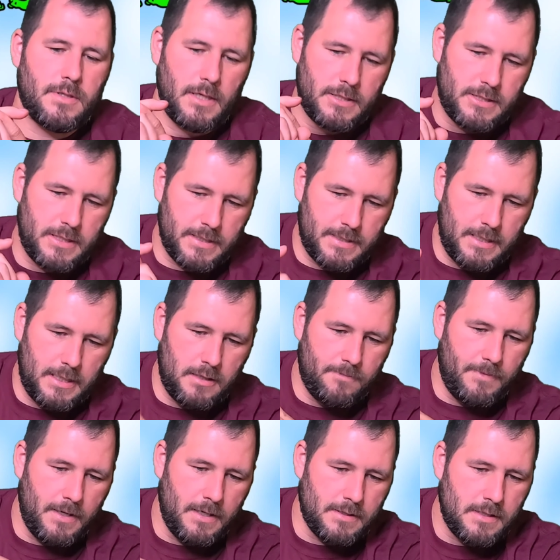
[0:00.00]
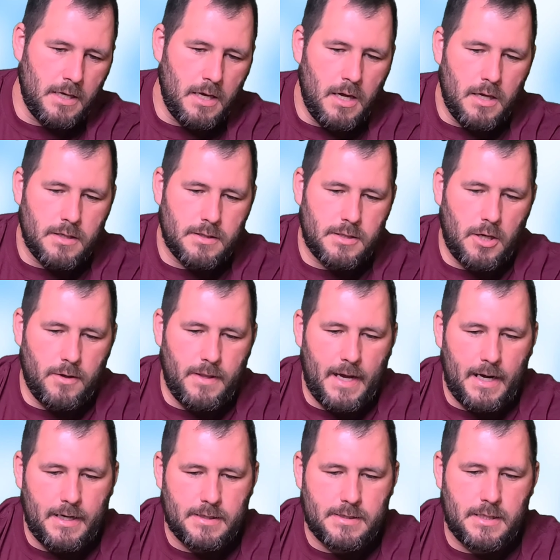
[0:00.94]
such as these bees. So
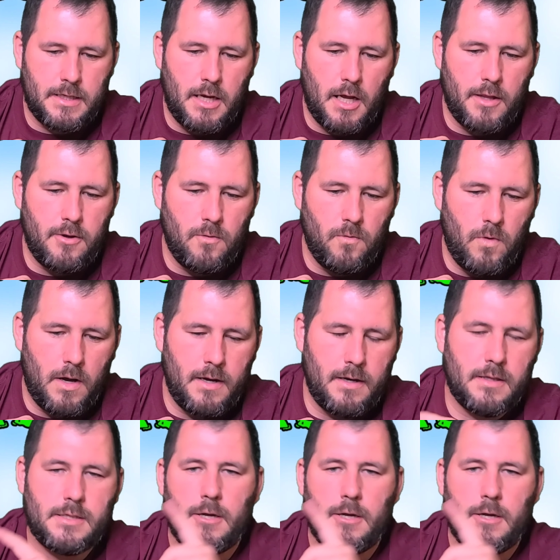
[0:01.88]
that is another one.